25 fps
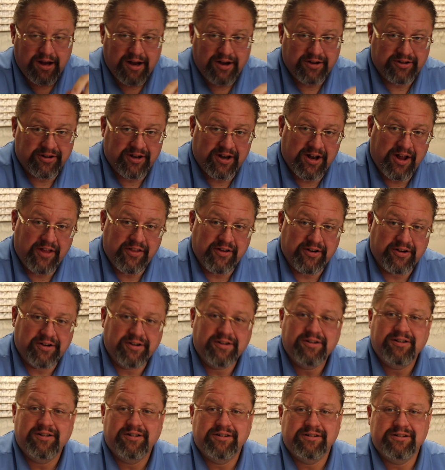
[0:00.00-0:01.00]
Here's
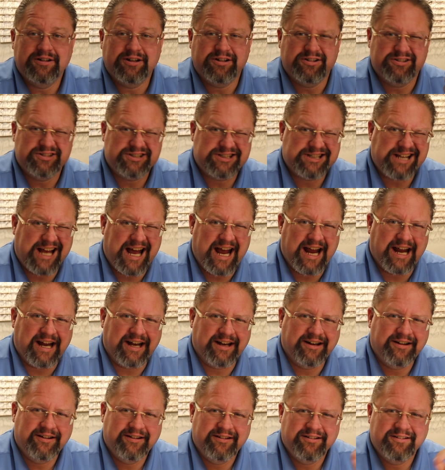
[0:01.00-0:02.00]
another little
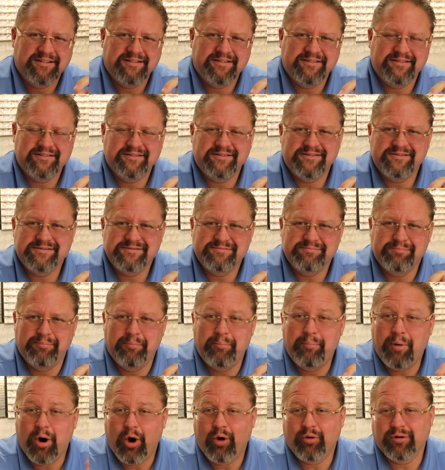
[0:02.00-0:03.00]
side
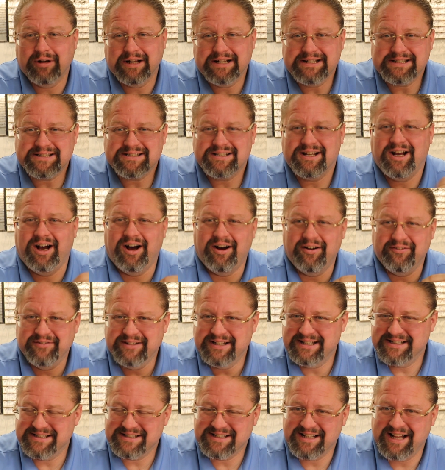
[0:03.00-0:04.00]
bonus of
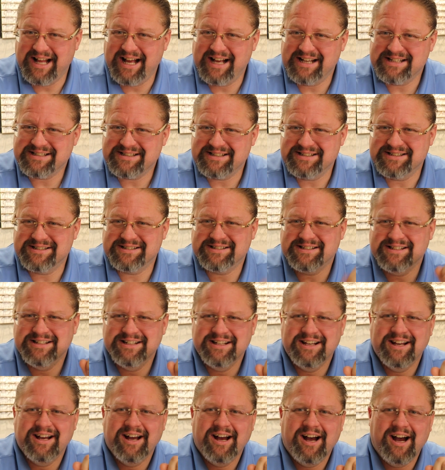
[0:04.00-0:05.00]
these glasses,
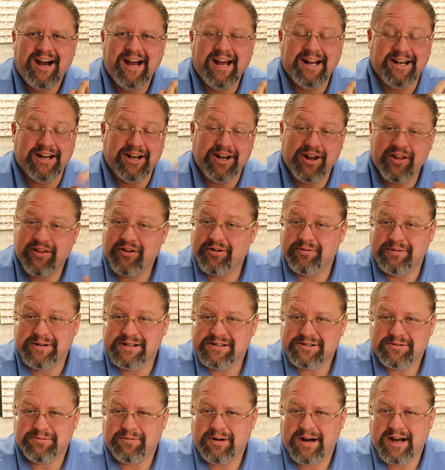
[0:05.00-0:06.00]
and another
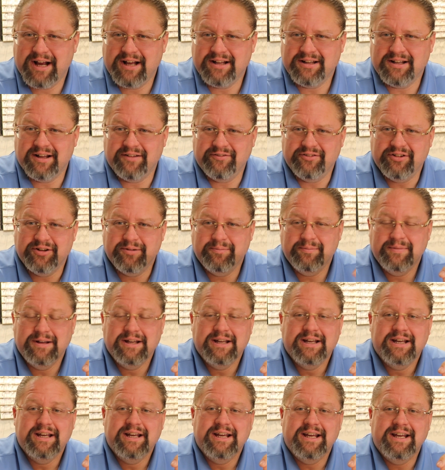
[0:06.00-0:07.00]
reason why I love them
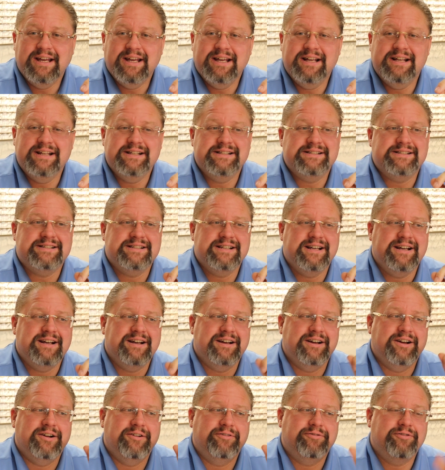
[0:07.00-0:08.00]
is
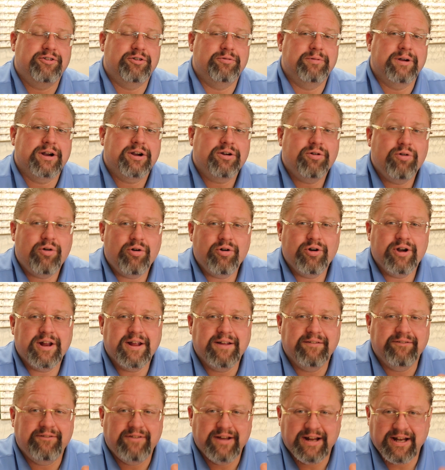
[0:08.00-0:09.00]
for
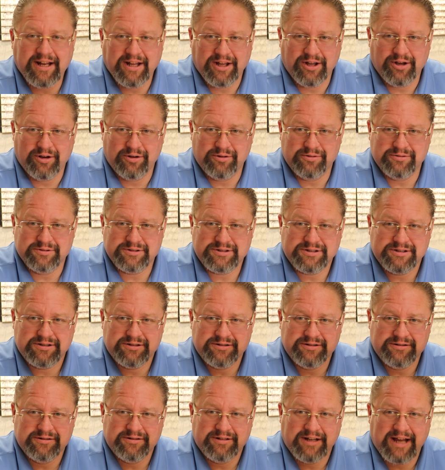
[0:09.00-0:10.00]
recording videos,
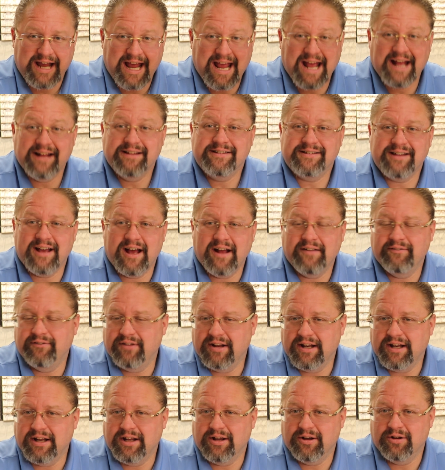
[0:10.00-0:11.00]
hands-on
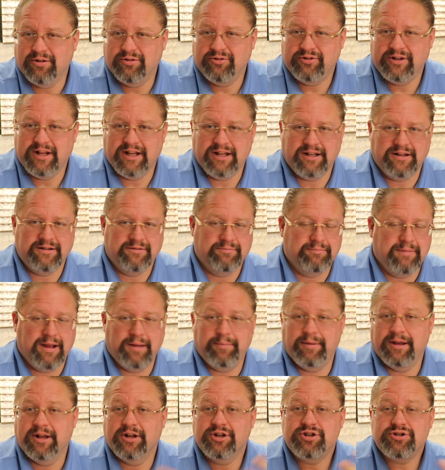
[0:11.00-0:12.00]
videos that may
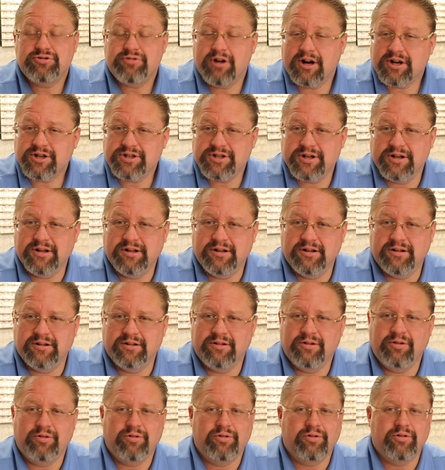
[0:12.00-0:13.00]
be
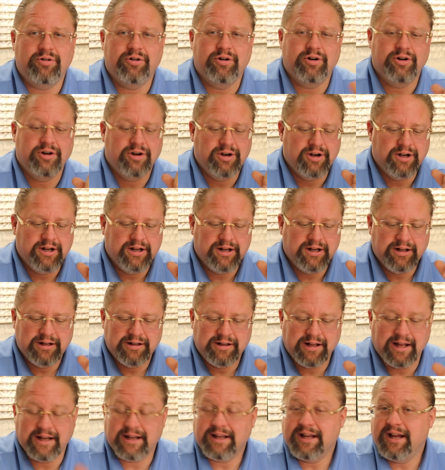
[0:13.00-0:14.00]
instructional, or
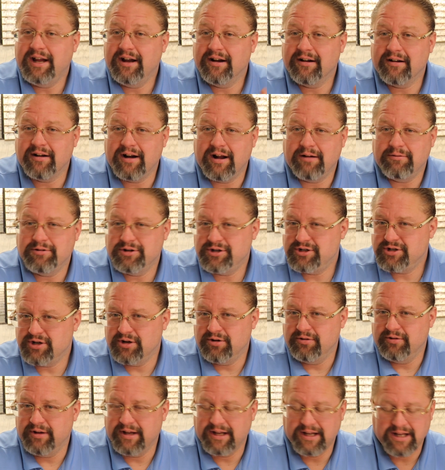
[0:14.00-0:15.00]
like here I was
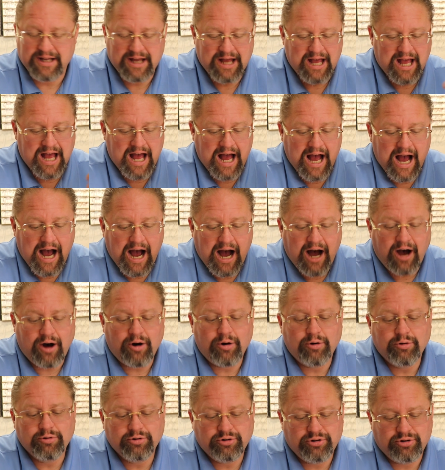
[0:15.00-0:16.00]
showing
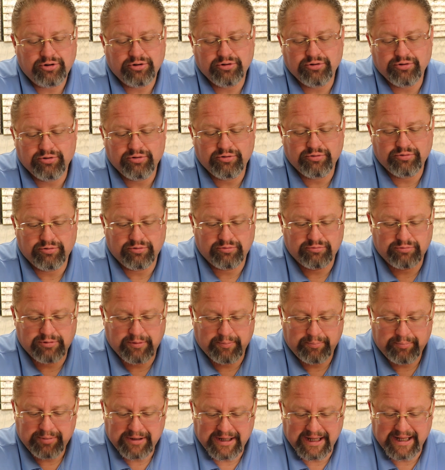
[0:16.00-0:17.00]
how to
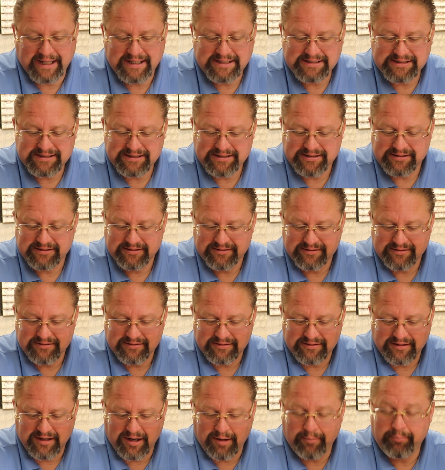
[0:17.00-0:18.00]
replace
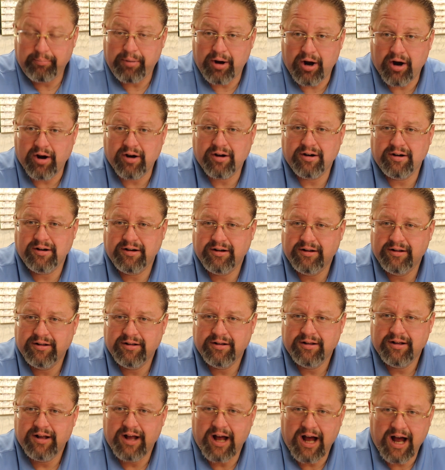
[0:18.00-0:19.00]
a part
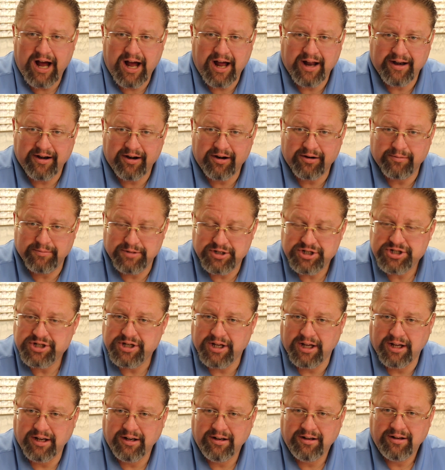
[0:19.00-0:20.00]
on our
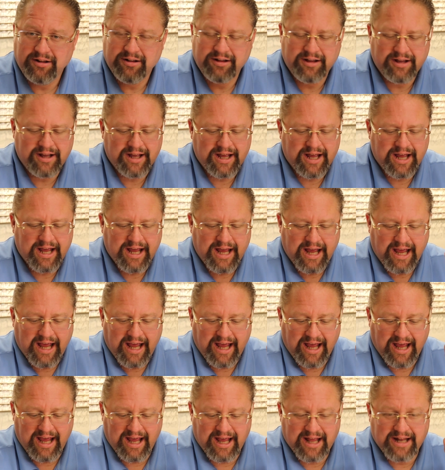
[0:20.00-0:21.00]
machine,
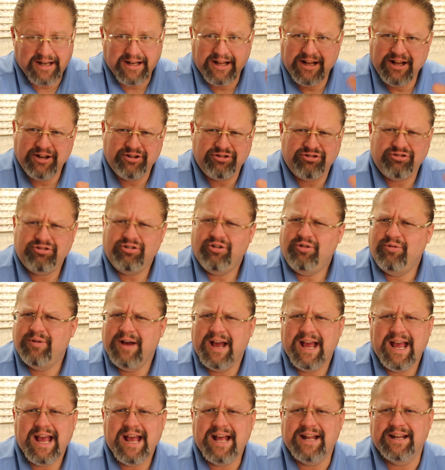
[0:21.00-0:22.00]
and it's so
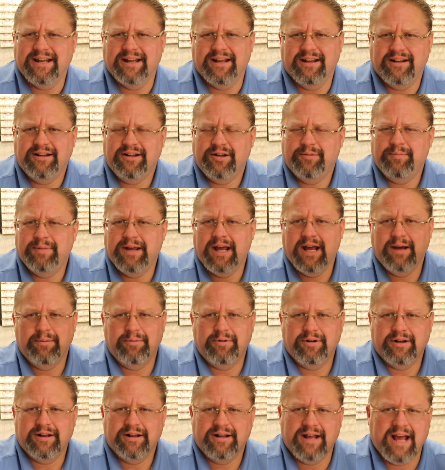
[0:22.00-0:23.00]
handy to be
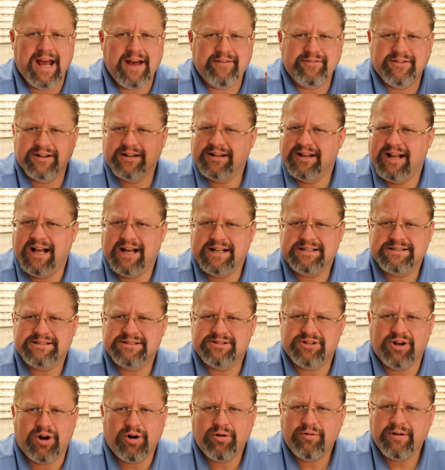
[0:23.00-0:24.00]
able to have the
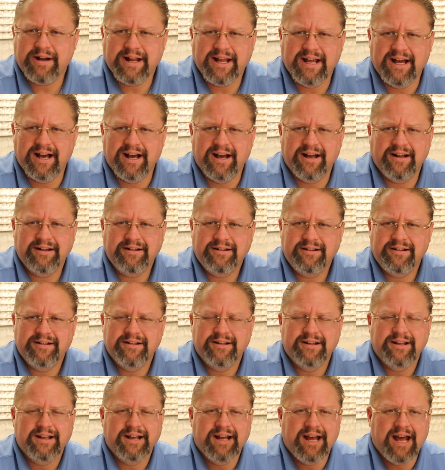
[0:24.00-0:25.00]
glasses already on
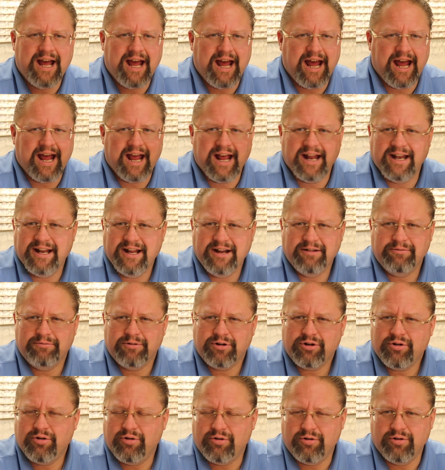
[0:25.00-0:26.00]
and hit
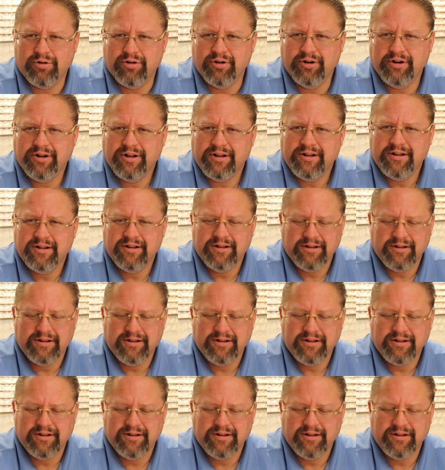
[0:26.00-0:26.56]
record,